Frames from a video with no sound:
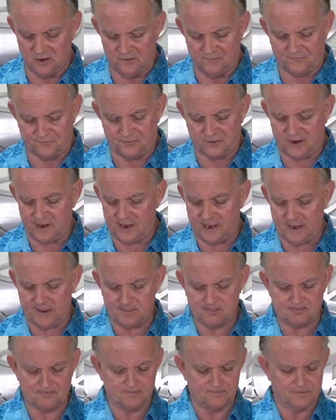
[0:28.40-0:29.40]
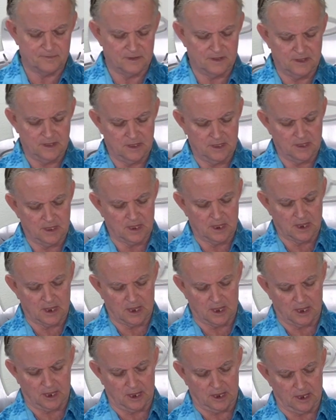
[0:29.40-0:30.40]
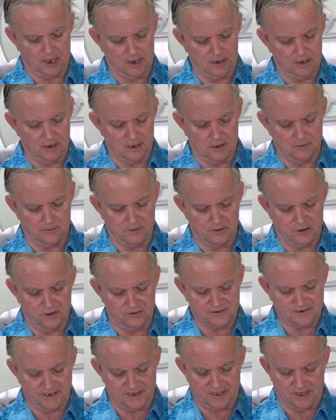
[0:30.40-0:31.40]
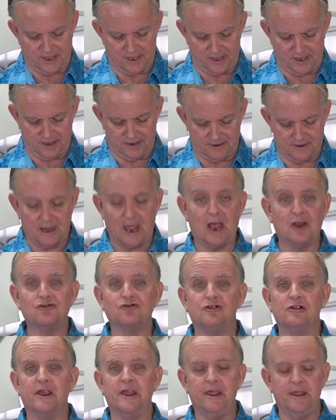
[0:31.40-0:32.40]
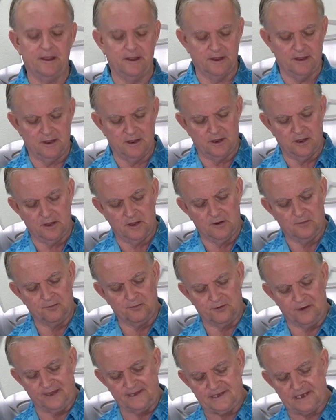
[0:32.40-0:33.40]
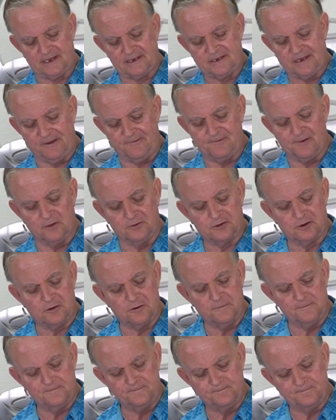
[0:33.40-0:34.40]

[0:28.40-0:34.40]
freely. And we're using a naturally pre-60 filter.